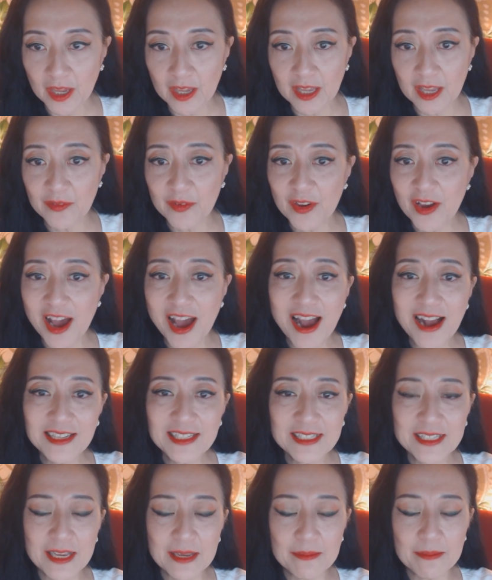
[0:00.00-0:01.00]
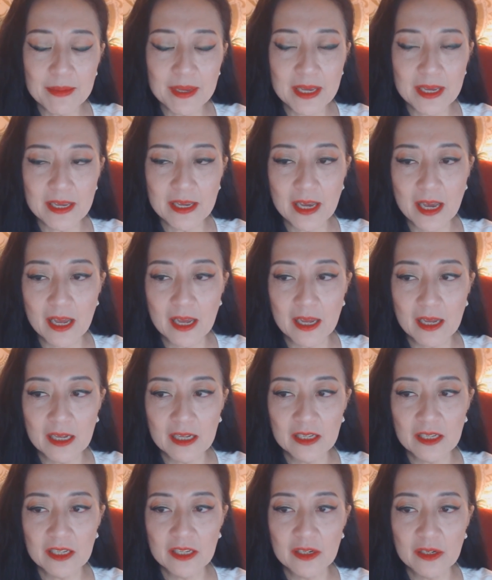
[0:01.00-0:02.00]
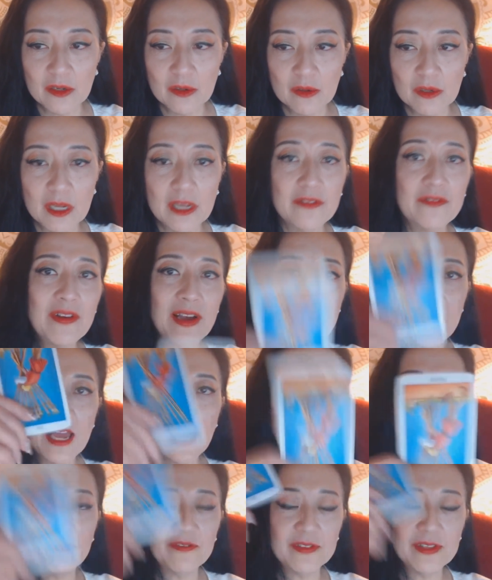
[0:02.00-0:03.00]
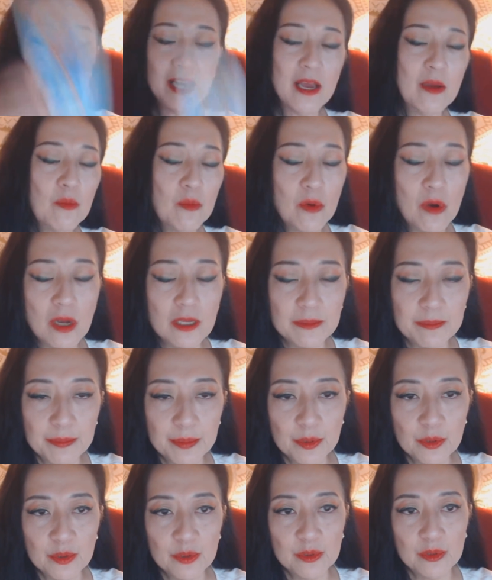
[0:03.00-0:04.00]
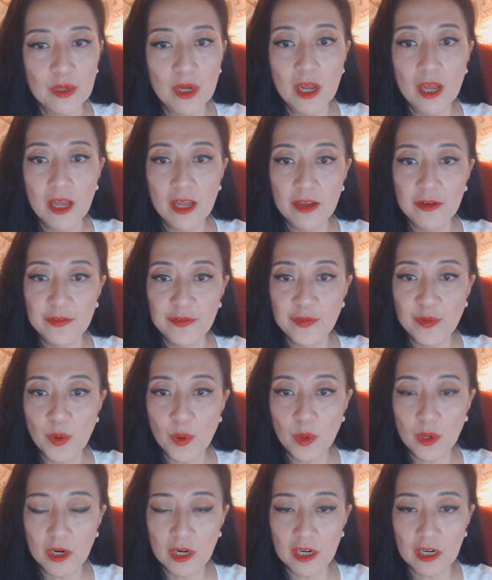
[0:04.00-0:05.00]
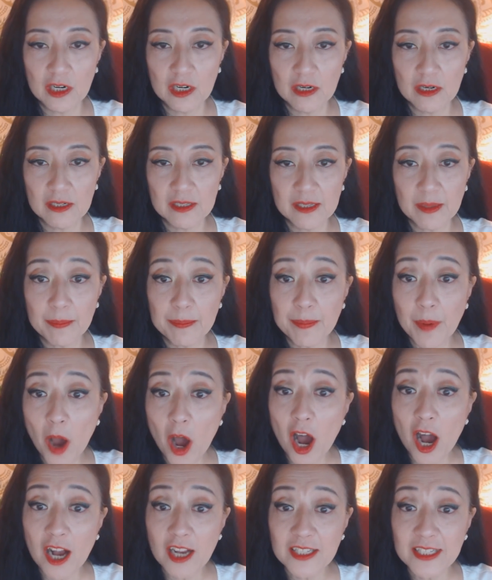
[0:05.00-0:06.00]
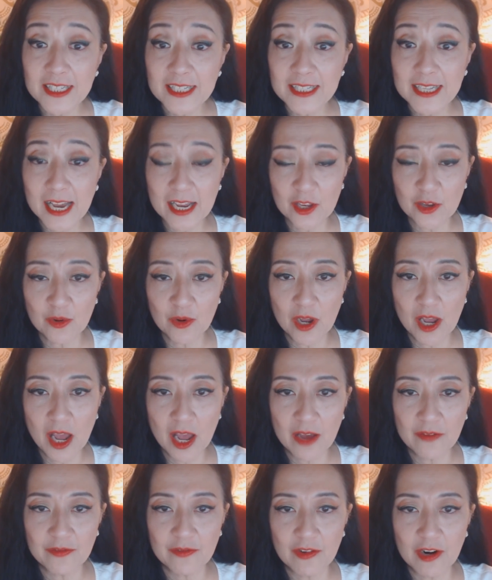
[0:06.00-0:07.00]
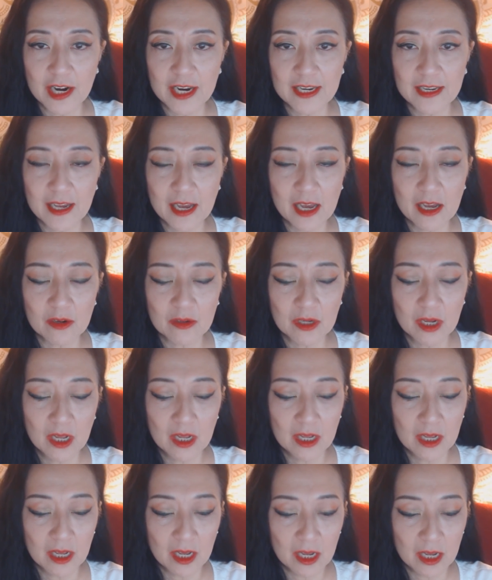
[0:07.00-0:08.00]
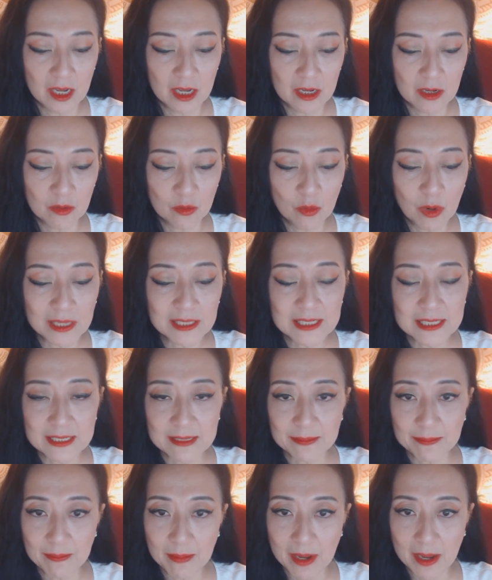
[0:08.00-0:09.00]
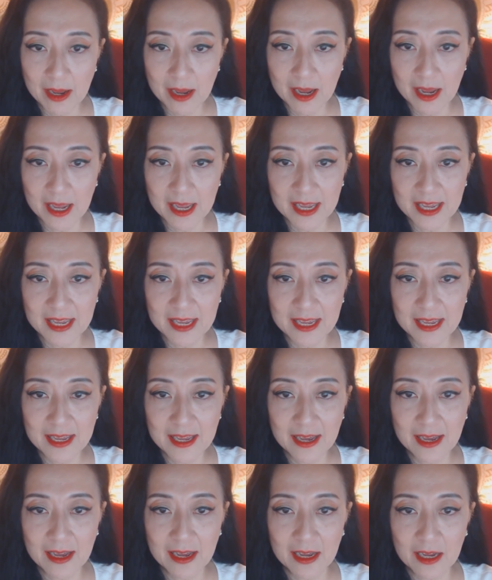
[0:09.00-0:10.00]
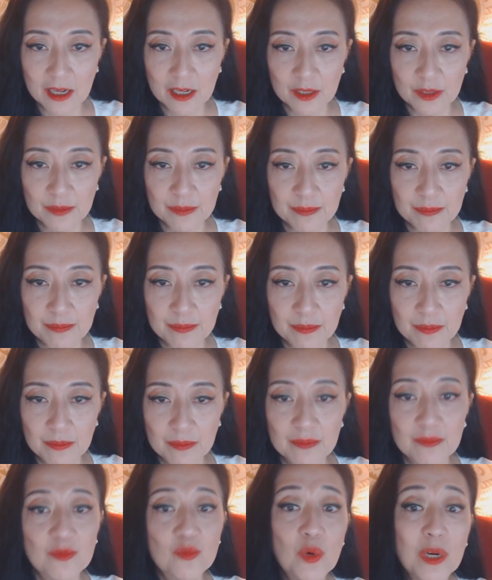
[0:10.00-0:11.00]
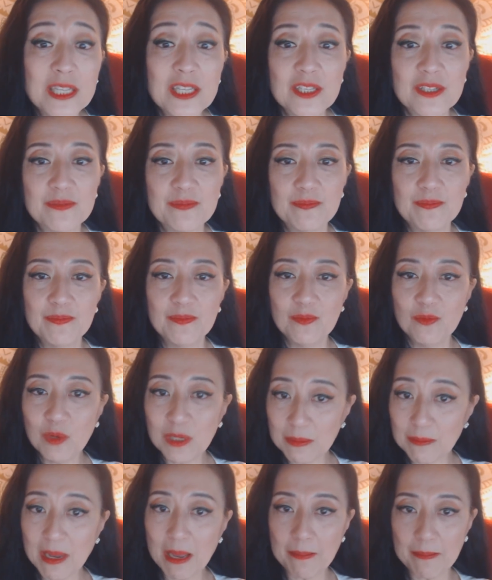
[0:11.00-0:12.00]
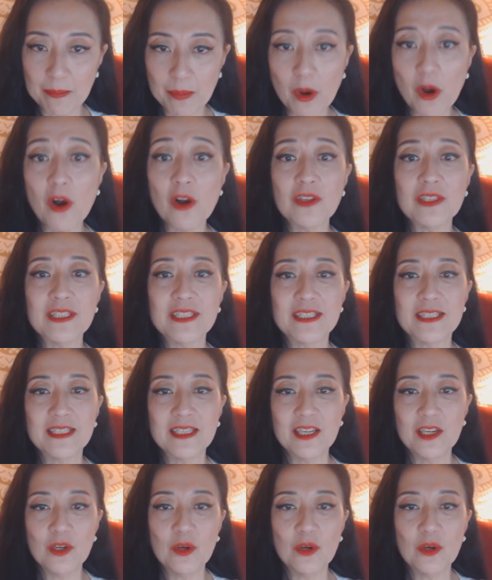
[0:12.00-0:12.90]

if you're asking me if I have 10-1 pull for the boss that you have right now, what's my what my boss